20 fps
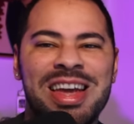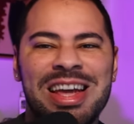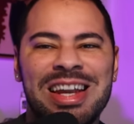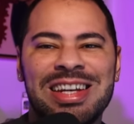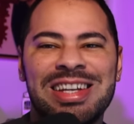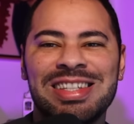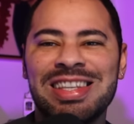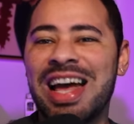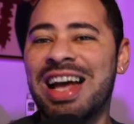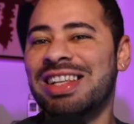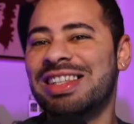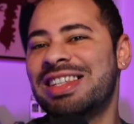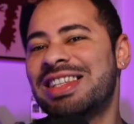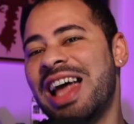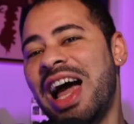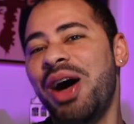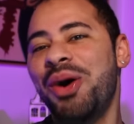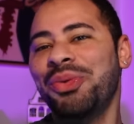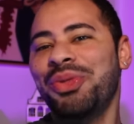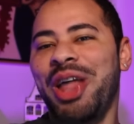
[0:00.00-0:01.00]
Does that
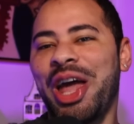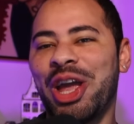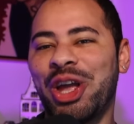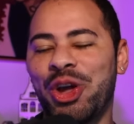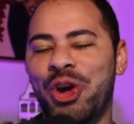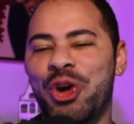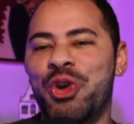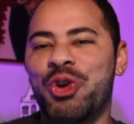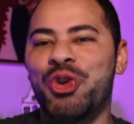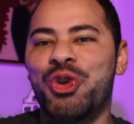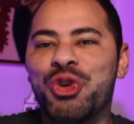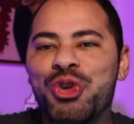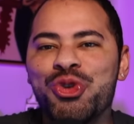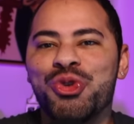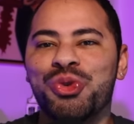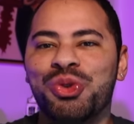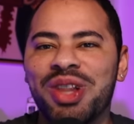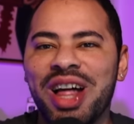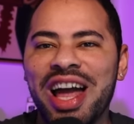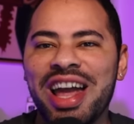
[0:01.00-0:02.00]
sound like
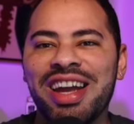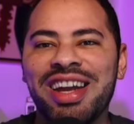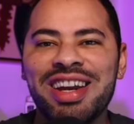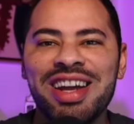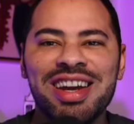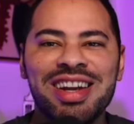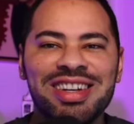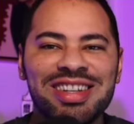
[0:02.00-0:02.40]
new light?